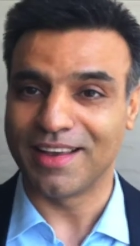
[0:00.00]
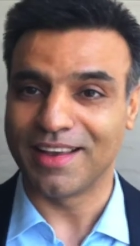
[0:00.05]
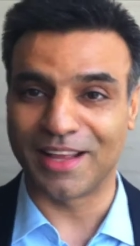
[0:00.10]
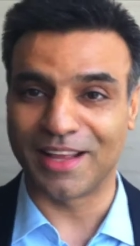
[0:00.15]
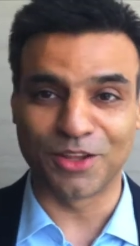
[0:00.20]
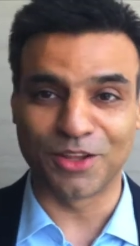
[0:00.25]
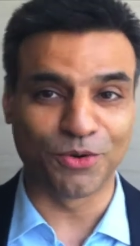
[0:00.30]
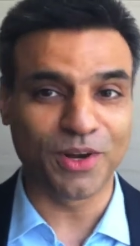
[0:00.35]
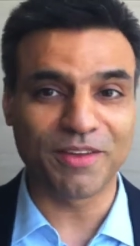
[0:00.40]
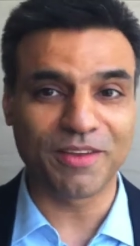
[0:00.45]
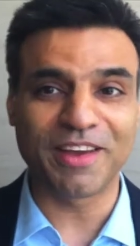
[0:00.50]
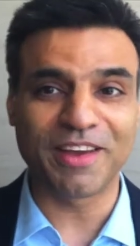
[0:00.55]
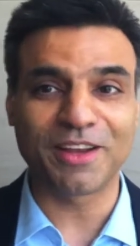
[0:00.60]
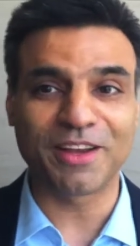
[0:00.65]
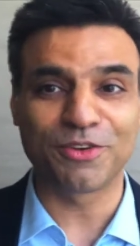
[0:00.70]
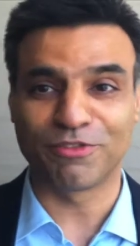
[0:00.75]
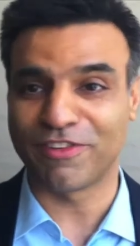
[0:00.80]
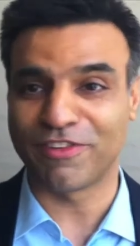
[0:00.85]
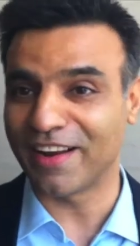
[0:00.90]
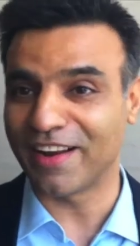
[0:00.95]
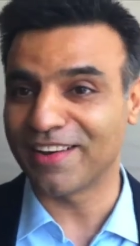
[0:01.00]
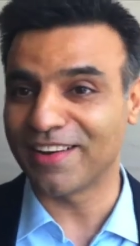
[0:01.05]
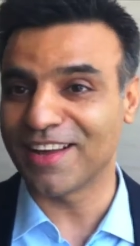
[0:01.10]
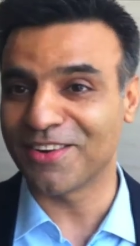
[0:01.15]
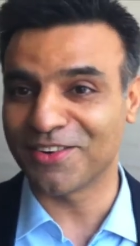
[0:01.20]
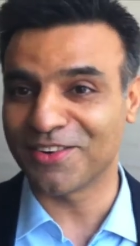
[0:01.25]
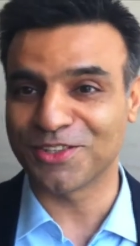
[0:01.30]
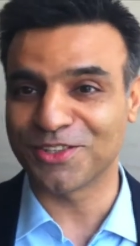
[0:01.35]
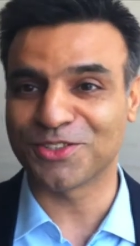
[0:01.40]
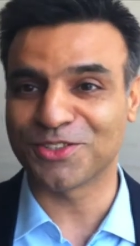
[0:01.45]
And the only way to find
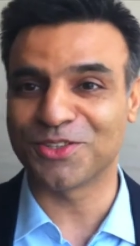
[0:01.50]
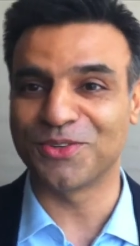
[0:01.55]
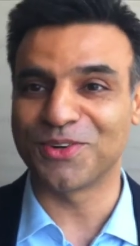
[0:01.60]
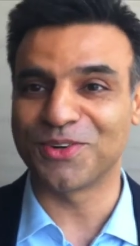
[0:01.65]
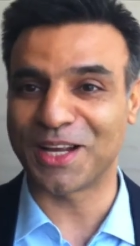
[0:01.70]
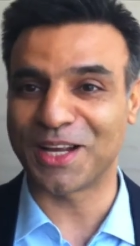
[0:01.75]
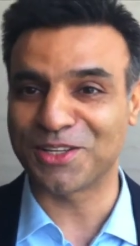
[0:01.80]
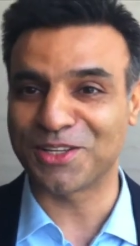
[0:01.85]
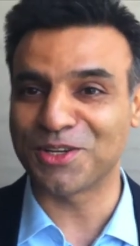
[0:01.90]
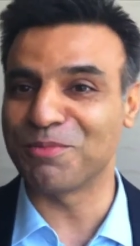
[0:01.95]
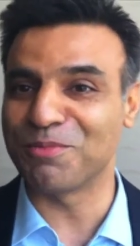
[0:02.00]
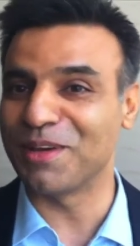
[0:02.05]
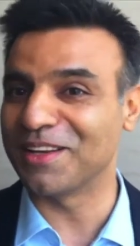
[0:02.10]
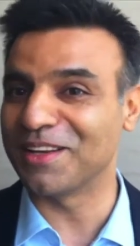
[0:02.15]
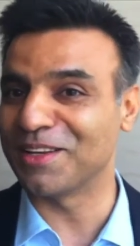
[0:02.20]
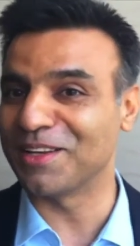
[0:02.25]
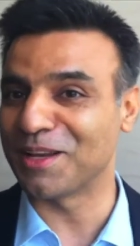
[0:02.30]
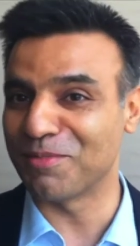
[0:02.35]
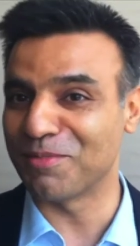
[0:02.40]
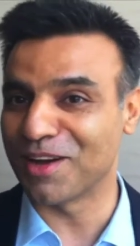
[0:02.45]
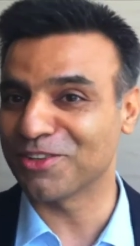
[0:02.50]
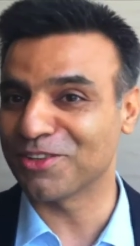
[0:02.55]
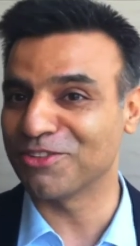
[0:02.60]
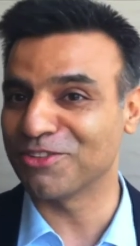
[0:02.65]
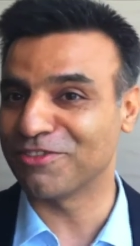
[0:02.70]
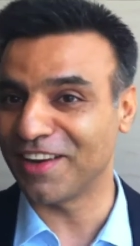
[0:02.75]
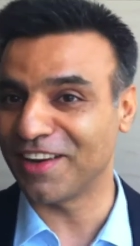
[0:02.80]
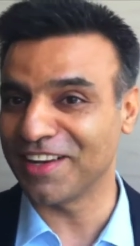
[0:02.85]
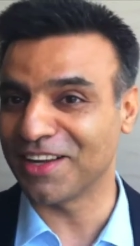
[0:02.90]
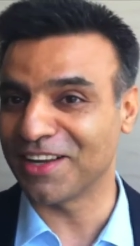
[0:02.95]
out is to actually be in Denmark to
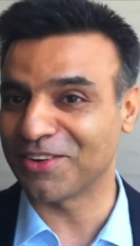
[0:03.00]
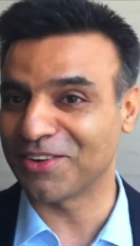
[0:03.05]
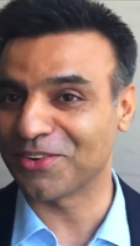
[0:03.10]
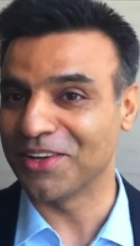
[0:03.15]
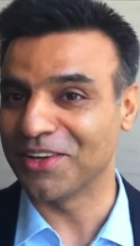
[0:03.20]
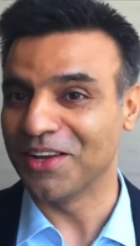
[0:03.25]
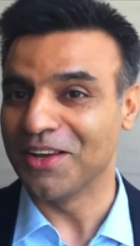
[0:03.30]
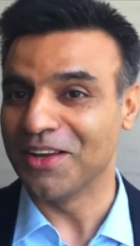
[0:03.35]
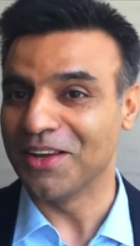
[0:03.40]
find out.